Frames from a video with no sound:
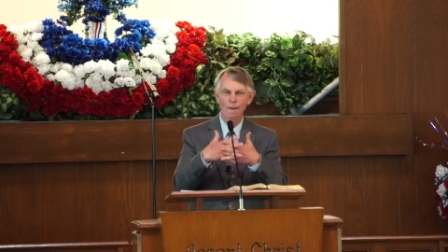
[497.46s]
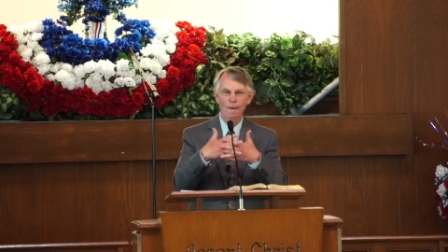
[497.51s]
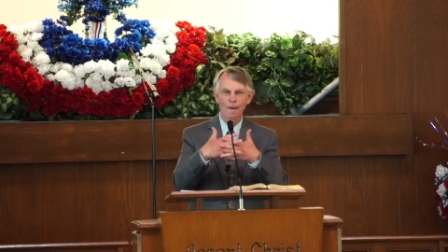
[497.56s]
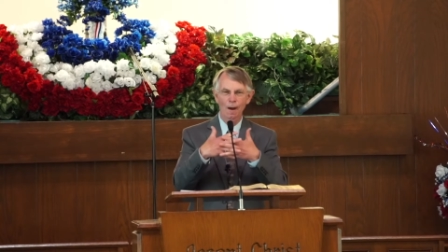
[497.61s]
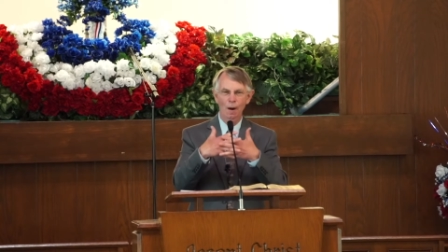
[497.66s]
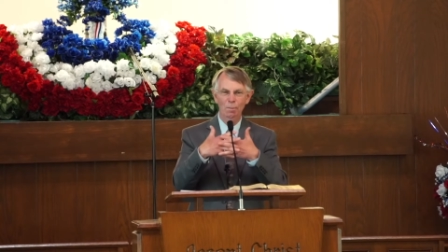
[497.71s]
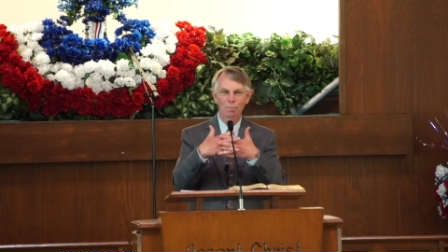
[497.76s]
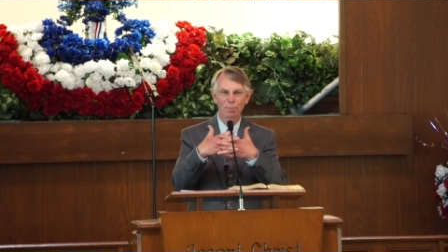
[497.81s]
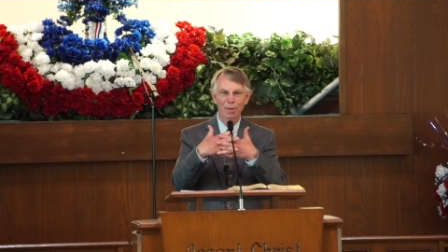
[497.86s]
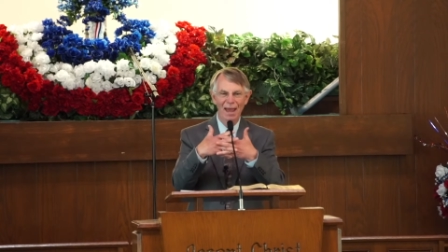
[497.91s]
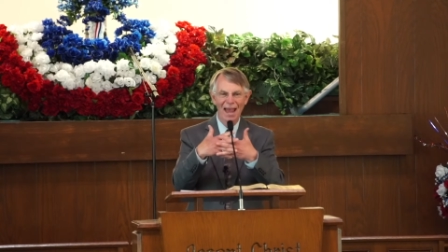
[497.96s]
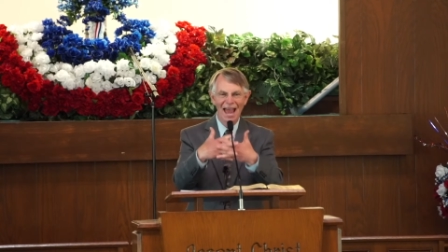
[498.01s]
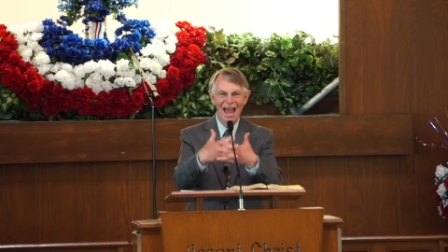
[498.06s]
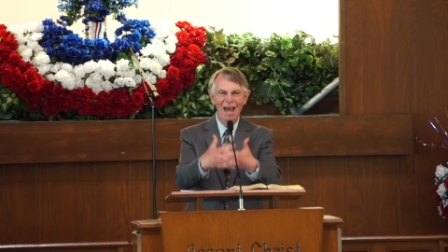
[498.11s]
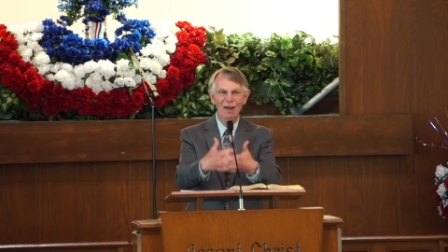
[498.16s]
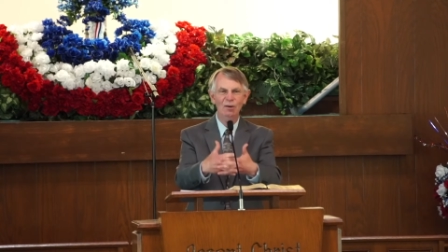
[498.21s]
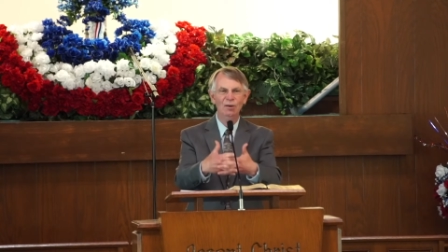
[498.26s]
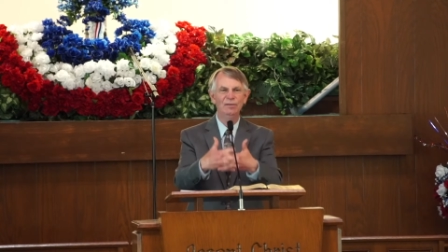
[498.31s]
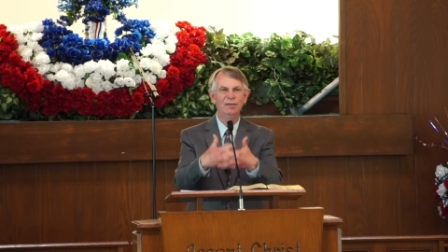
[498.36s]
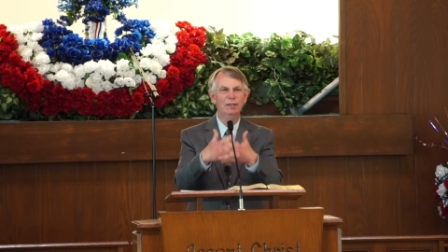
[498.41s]
a
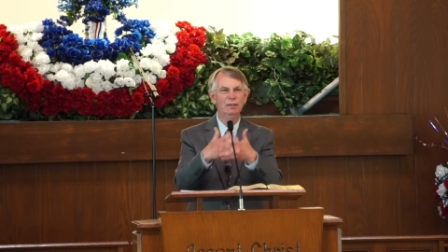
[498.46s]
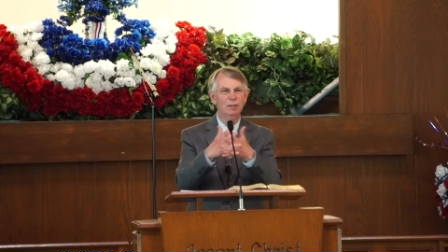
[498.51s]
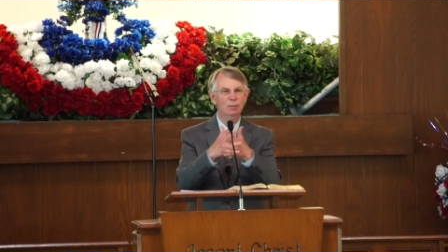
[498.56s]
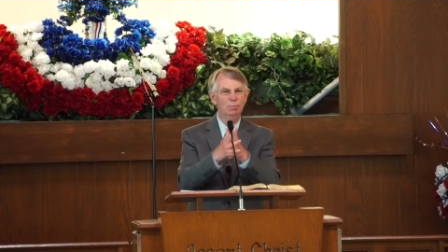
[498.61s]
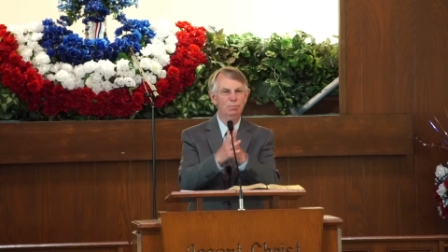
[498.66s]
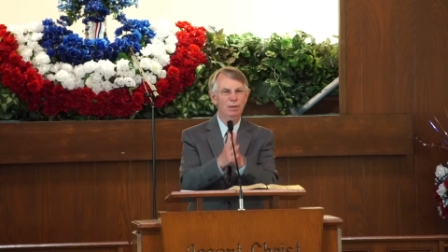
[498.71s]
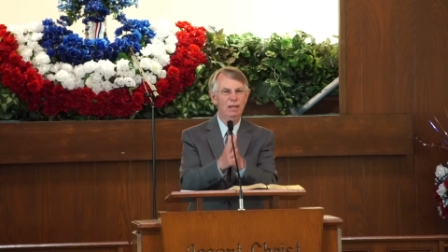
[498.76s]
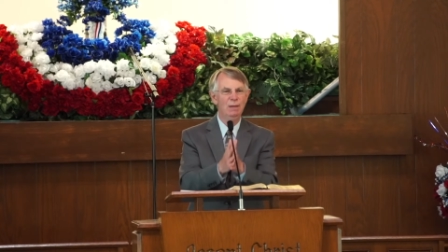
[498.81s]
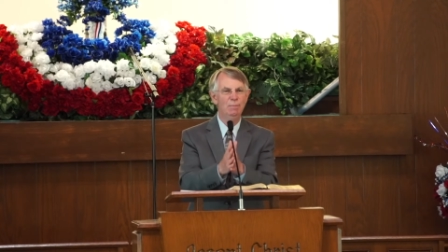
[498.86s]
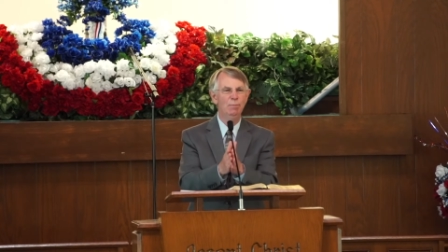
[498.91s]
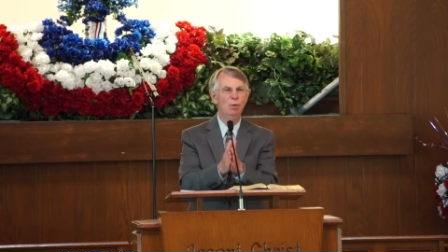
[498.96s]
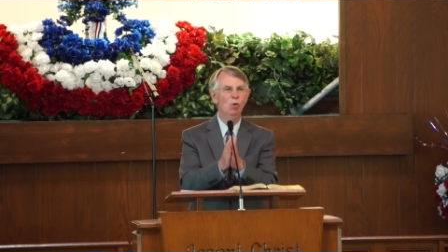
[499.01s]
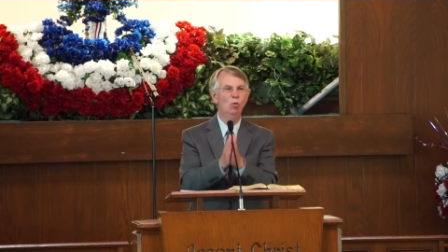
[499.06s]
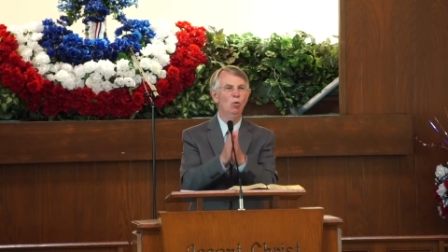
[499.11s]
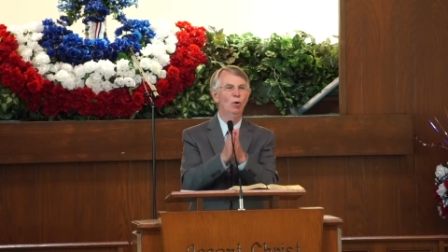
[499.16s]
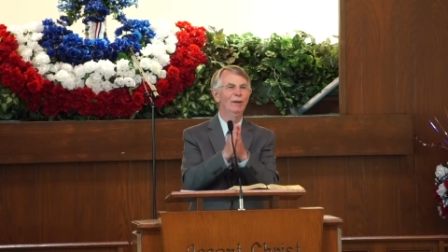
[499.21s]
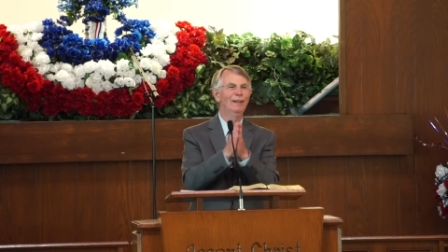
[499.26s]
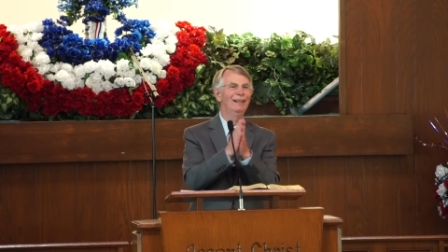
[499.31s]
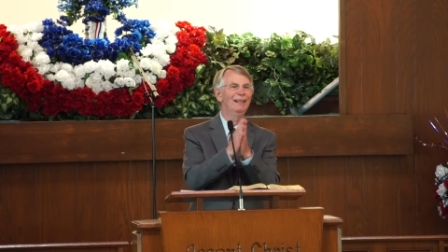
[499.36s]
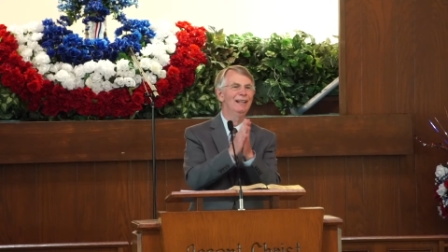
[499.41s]
pattern that the people
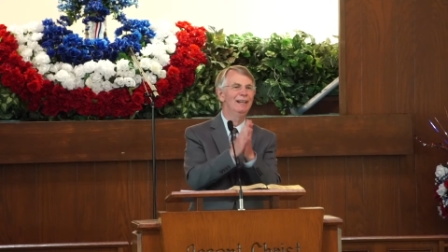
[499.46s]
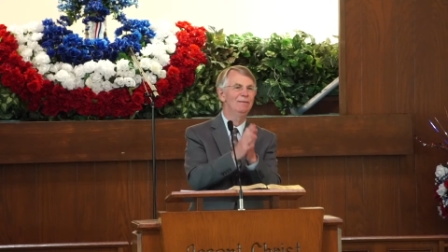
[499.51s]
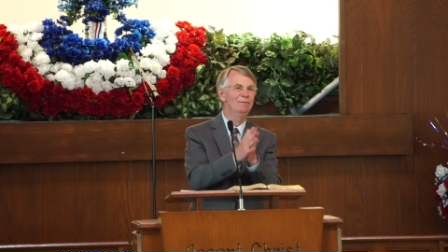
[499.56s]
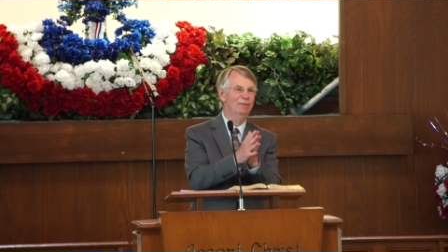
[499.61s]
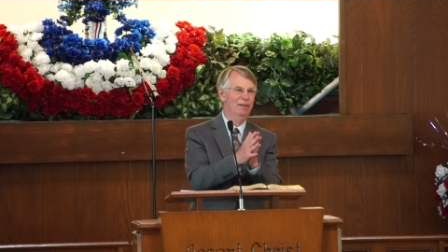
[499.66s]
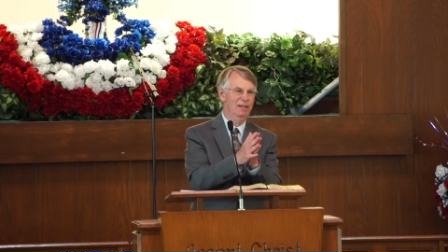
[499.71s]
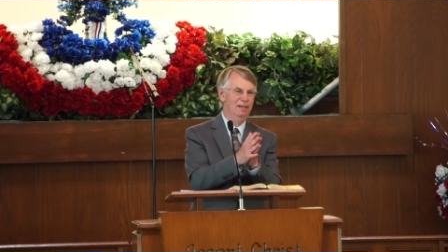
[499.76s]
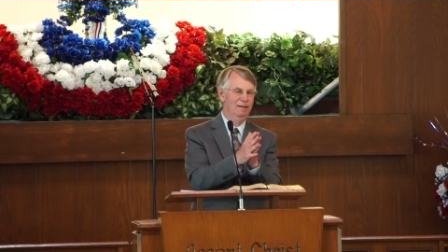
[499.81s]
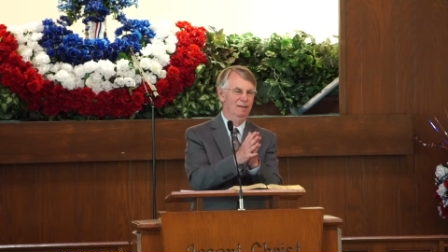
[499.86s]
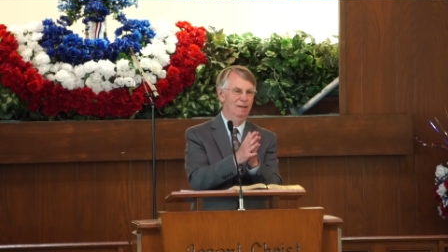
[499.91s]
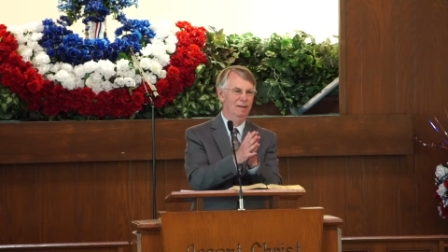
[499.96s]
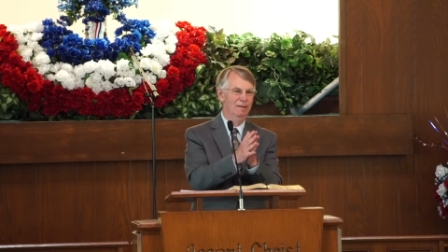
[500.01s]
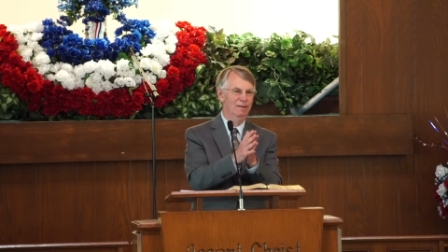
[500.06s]
were living